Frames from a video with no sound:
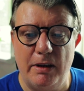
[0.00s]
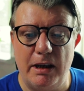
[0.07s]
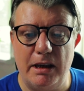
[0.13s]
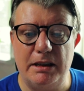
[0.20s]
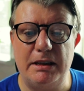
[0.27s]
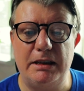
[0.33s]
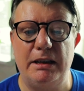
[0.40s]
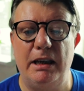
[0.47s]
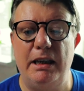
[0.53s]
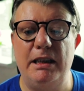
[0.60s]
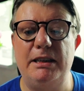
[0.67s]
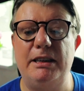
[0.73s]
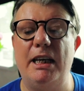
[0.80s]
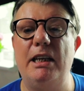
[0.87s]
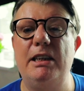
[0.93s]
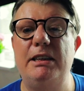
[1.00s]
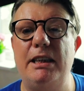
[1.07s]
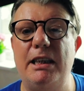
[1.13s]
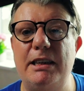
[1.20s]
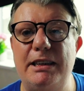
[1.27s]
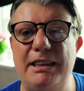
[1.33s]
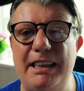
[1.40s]
Is he
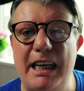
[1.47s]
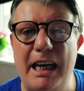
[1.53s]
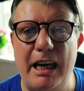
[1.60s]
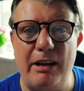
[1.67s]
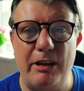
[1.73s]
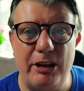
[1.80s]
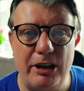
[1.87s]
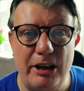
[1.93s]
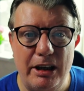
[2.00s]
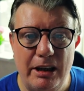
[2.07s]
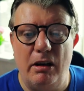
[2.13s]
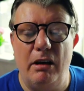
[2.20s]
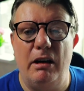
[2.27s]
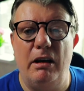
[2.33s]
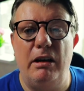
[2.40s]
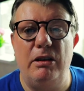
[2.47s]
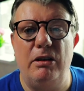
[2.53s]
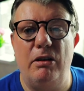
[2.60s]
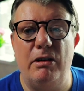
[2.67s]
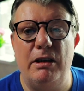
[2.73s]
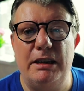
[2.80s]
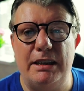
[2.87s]
senses death, you
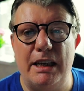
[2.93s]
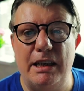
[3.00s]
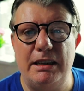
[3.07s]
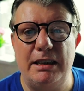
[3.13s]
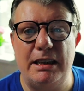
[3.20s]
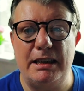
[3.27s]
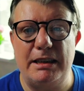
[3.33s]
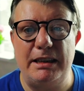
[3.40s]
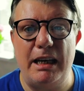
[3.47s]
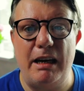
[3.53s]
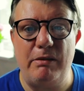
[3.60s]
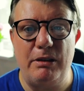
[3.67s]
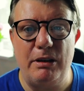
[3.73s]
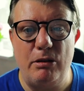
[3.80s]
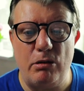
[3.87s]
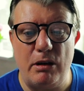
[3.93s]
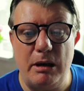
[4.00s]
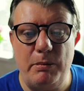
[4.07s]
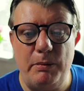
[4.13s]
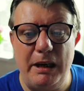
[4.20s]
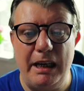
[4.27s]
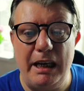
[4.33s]
know, he senses death
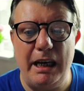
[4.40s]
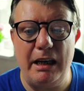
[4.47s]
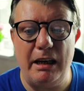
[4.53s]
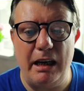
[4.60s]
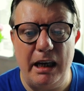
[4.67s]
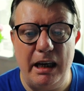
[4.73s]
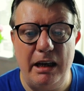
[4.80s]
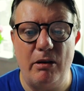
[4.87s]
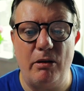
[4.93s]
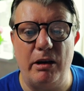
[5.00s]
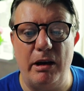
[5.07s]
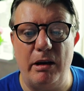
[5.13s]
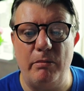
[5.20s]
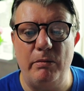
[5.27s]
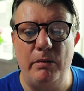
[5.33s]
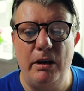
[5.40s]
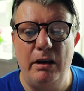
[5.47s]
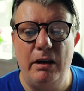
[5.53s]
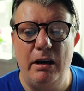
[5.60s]
creeping in, in on him,